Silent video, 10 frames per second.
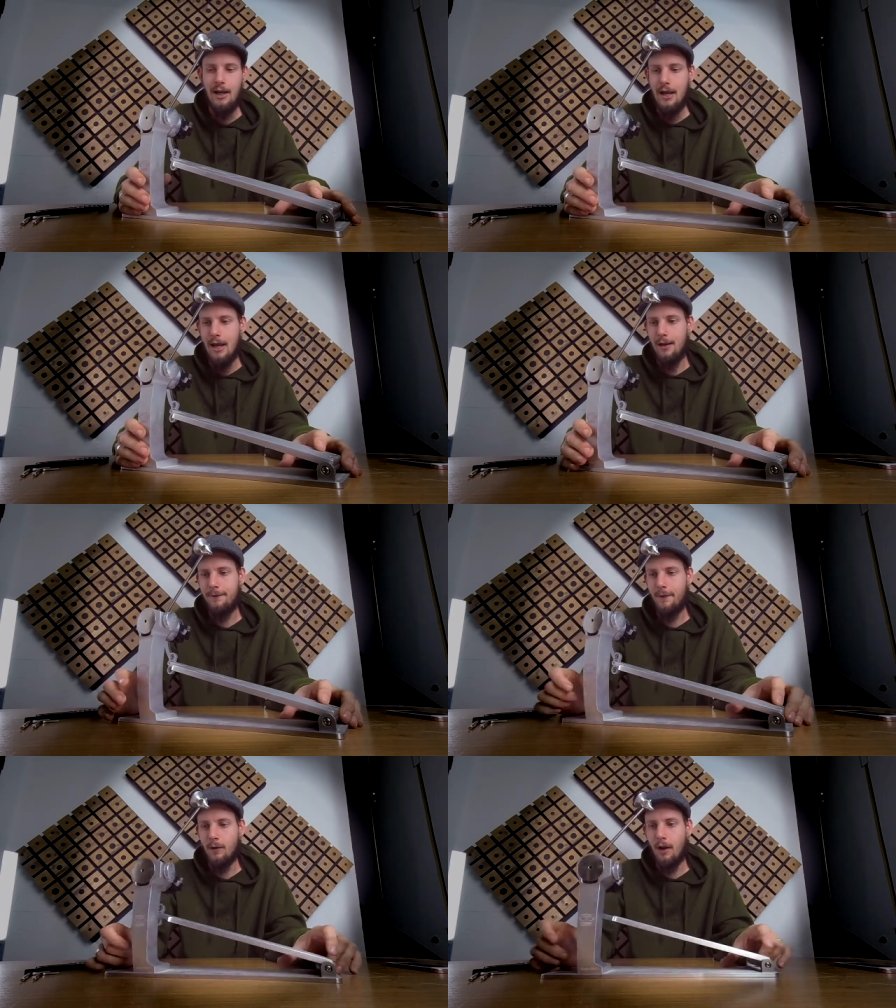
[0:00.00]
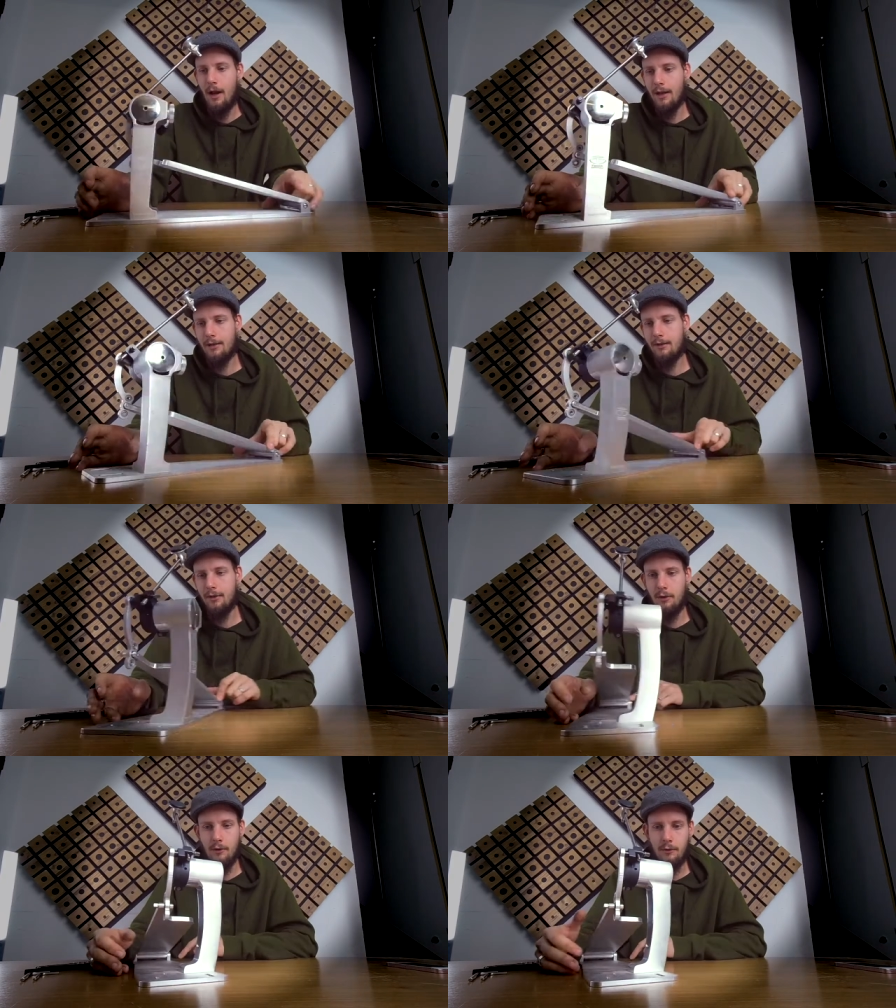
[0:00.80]
if you like
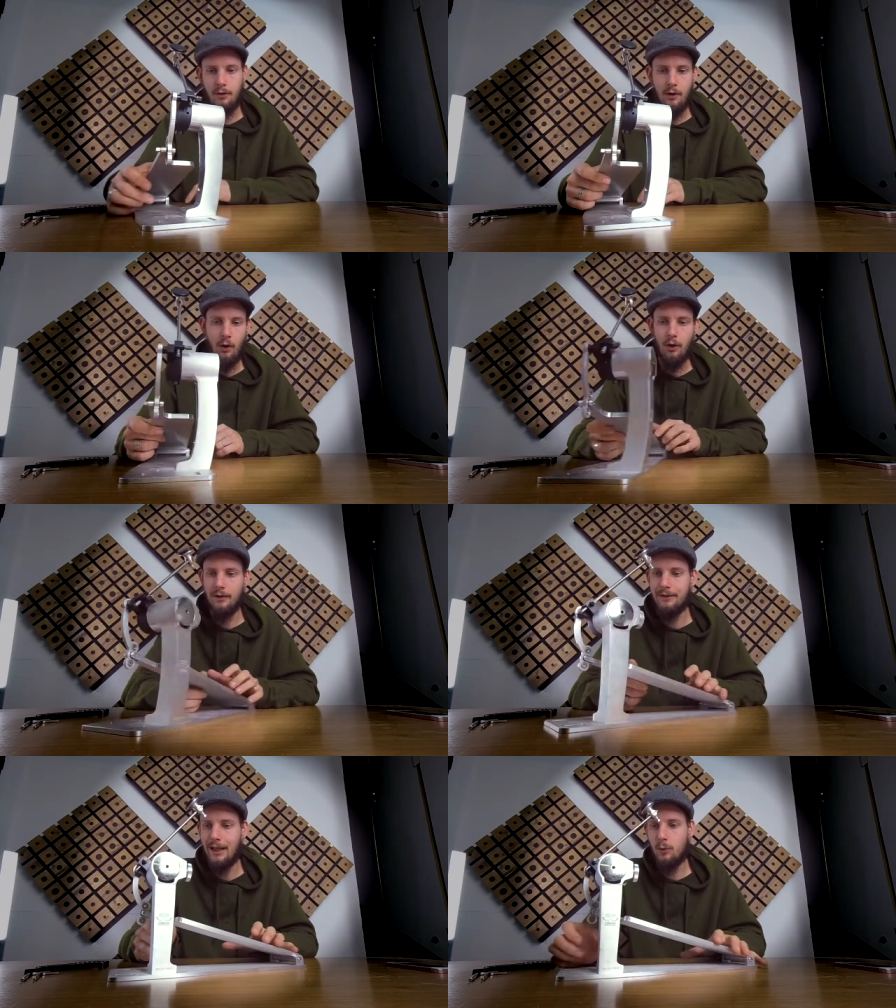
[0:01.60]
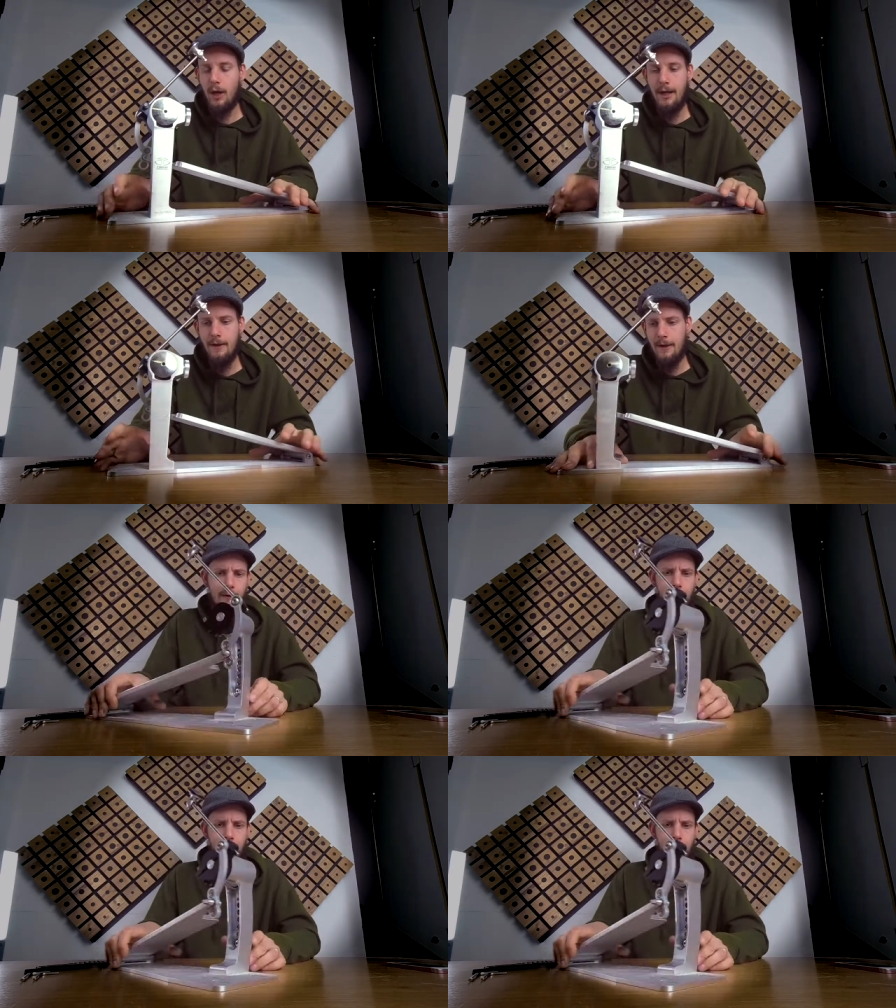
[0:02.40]
to call it that way.